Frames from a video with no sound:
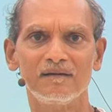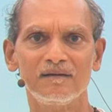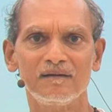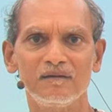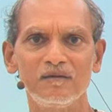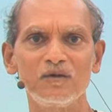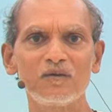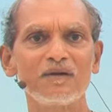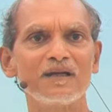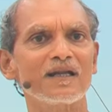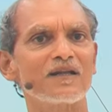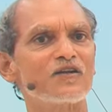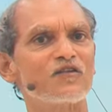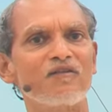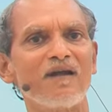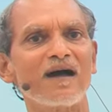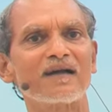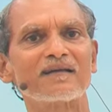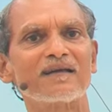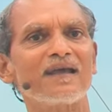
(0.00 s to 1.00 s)
You can
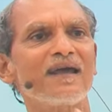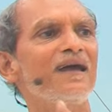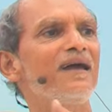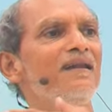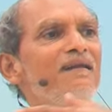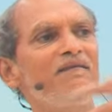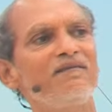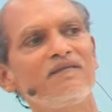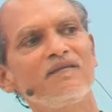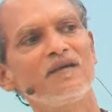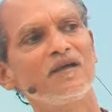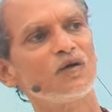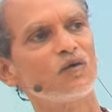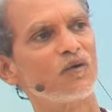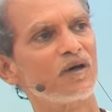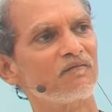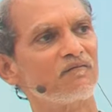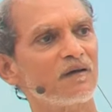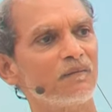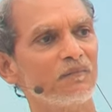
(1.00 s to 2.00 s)
attract anything you
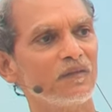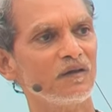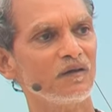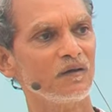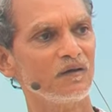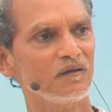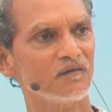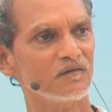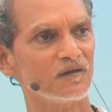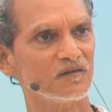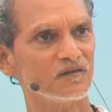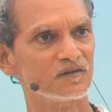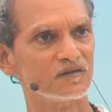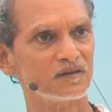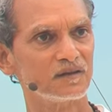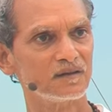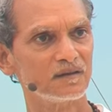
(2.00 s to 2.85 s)
want from the universe.